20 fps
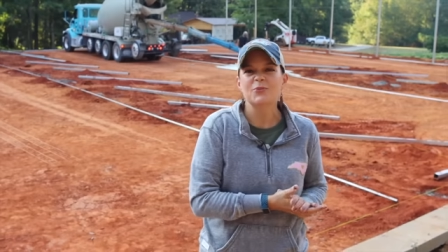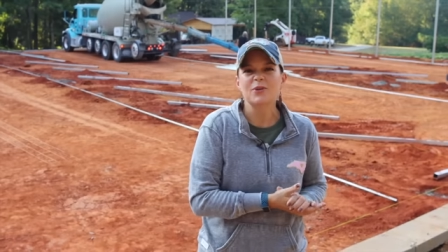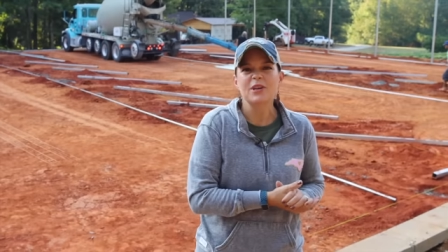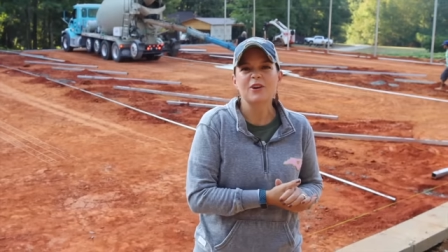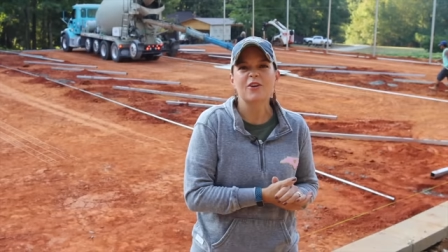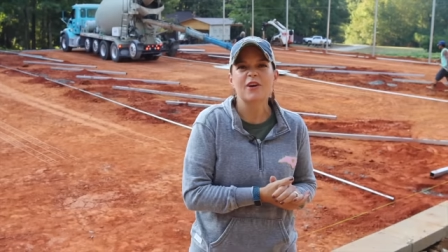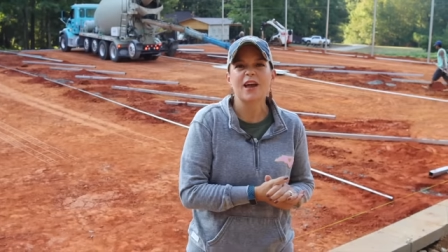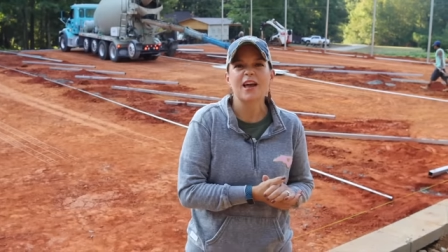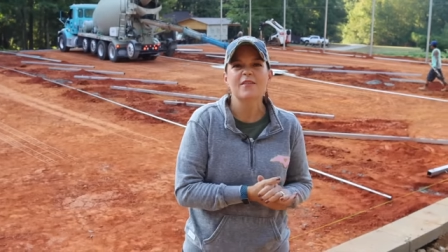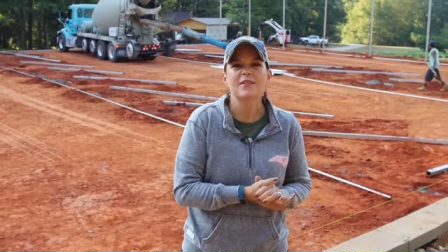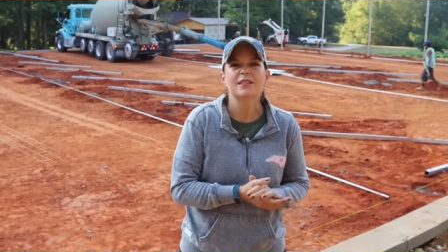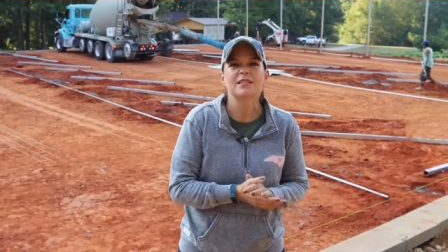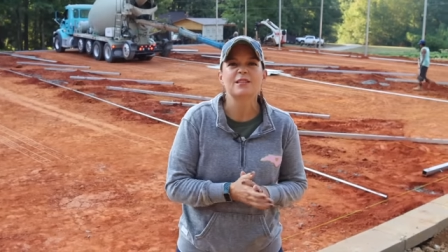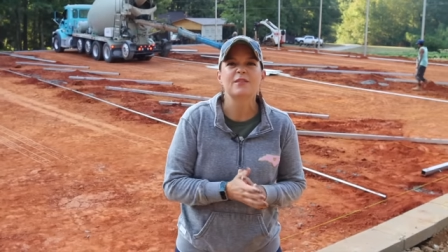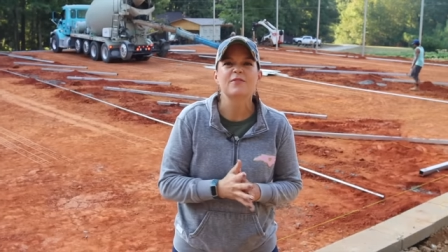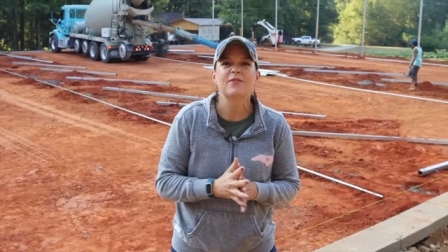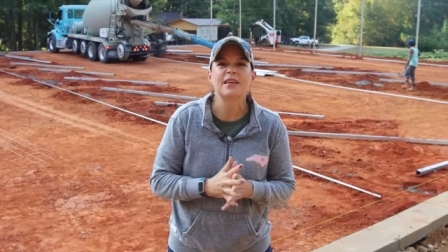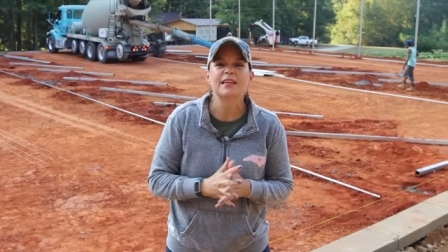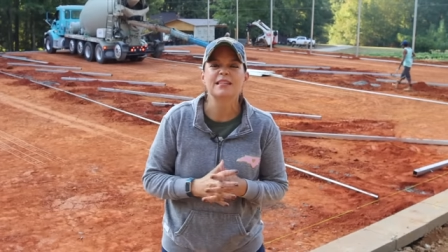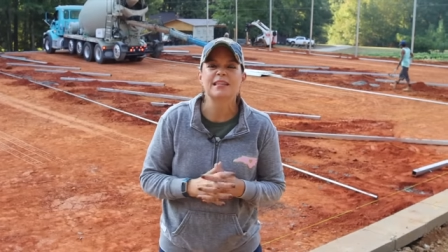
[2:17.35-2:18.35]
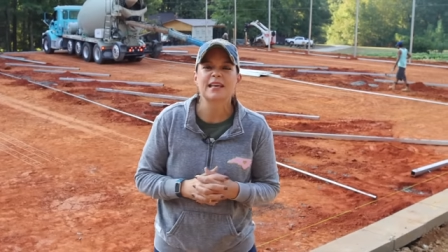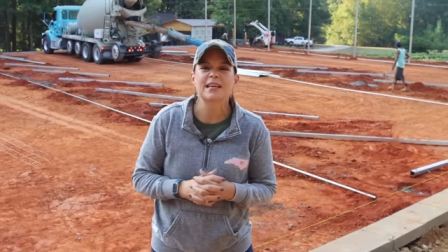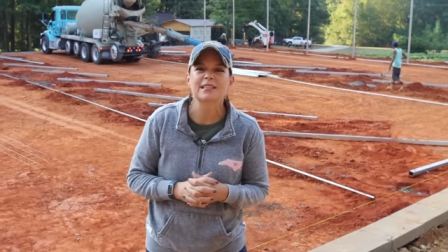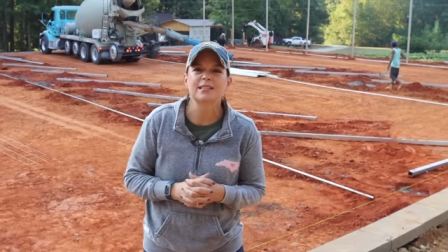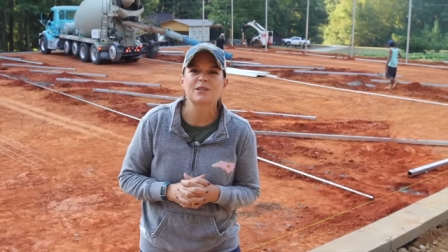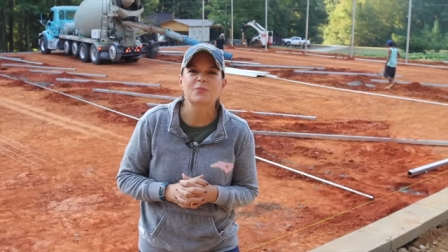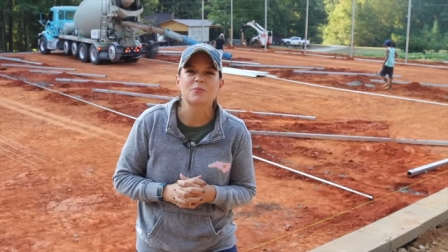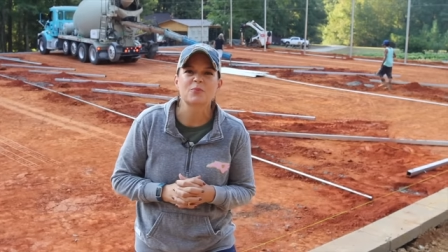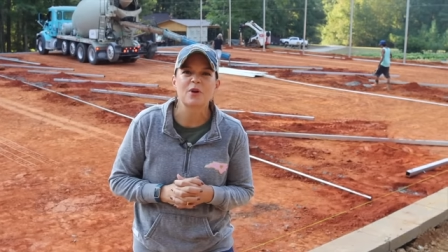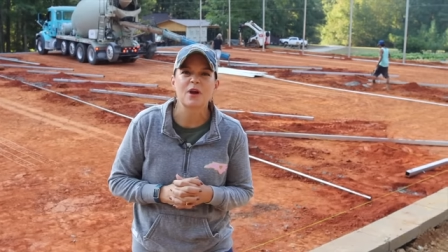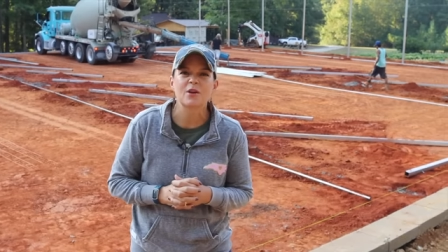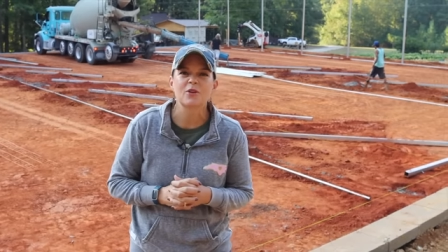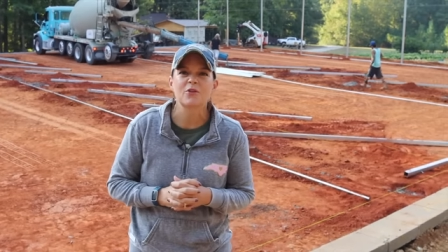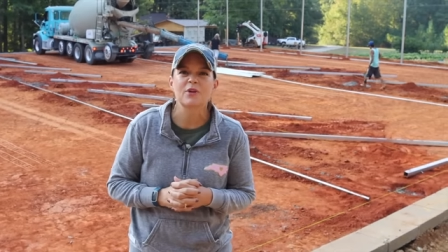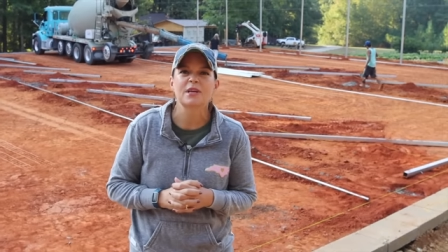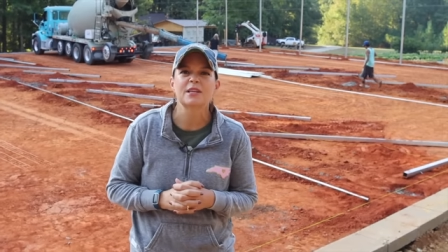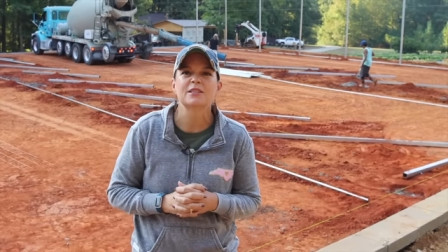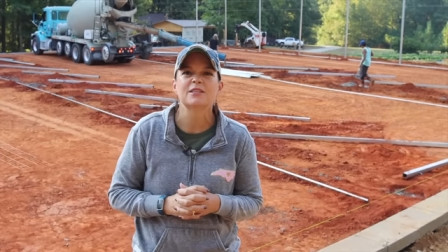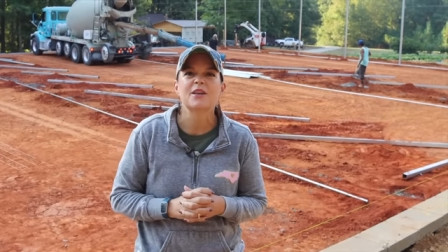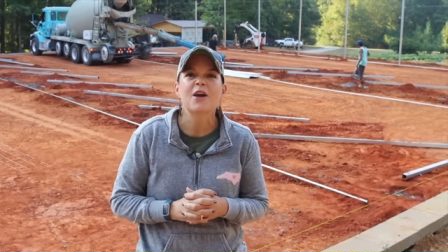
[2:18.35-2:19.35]
we are having some fantastic
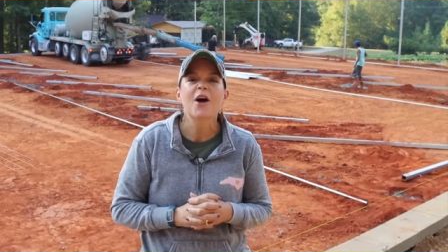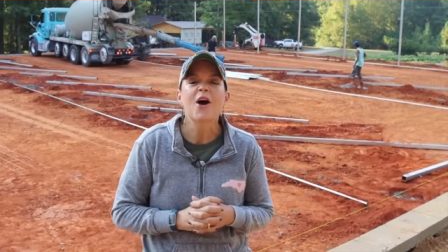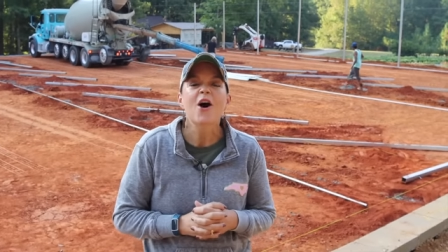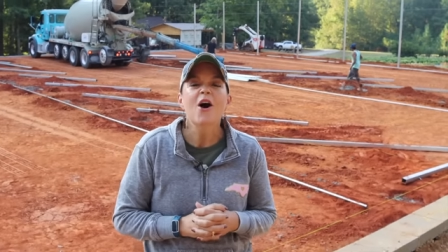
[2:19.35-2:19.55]
progress